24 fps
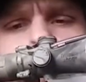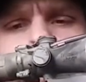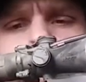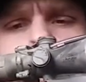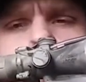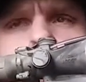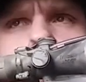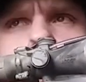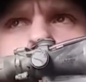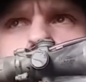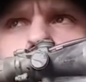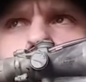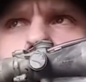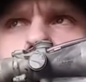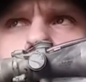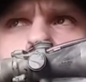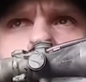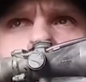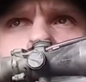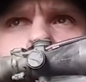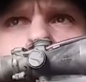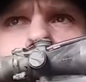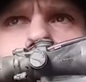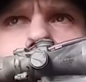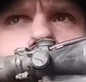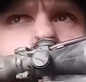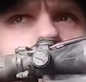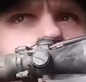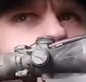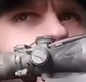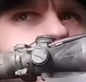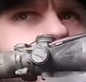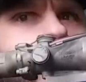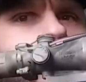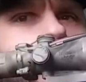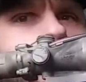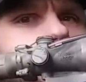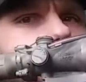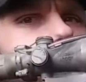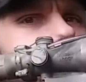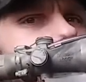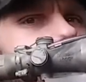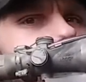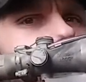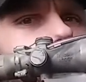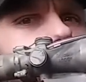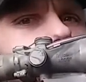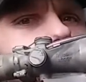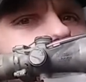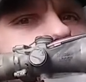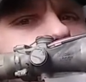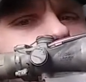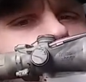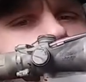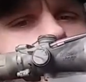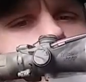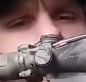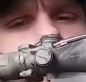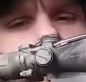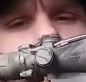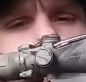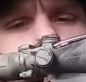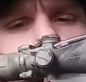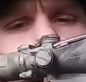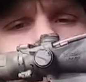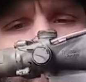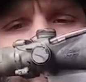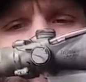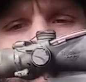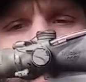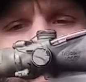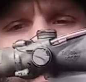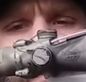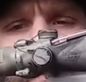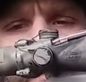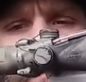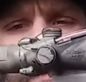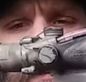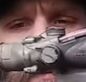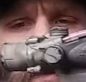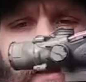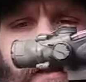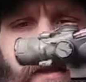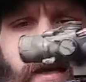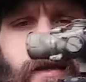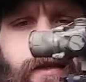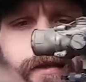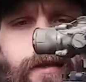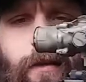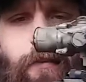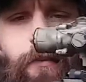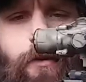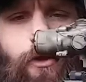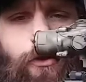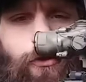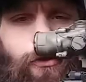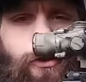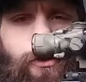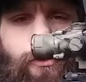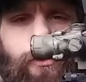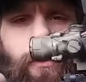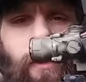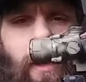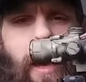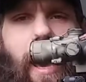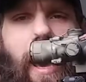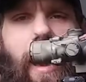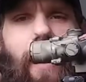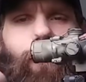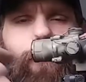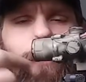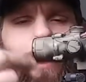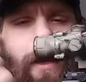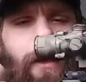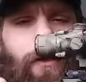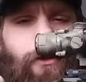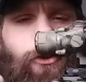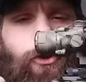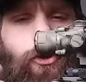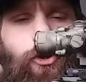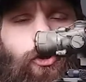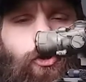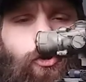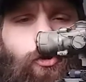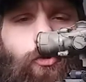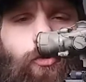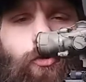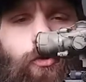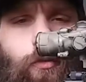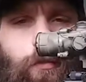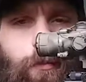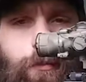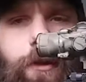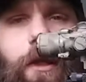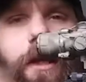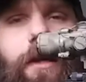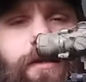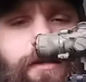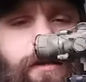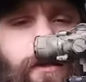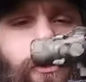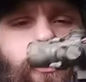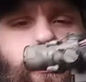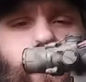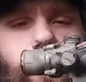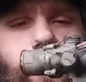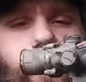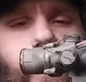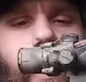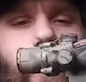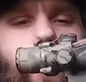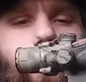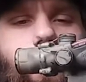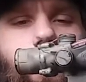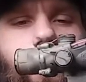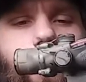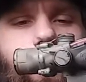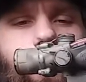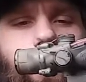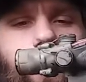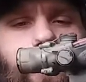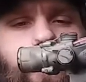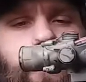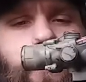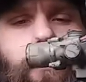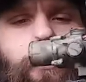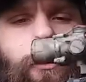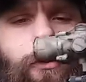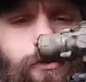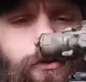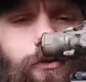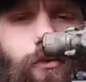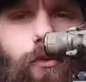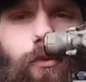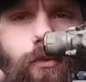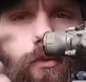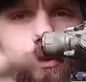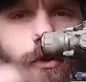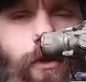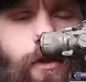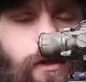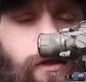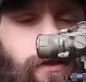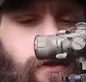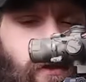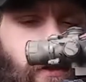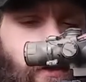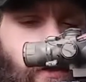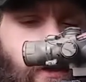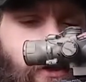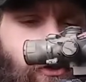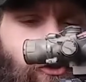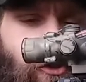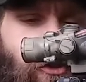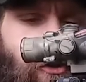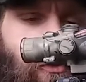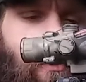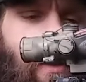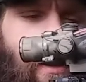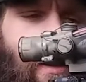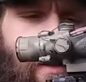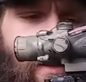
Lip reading: better eye relief, like the TA11, something like that. Some of those have like 2+ inches of eye relief, so some of those really isn't an issue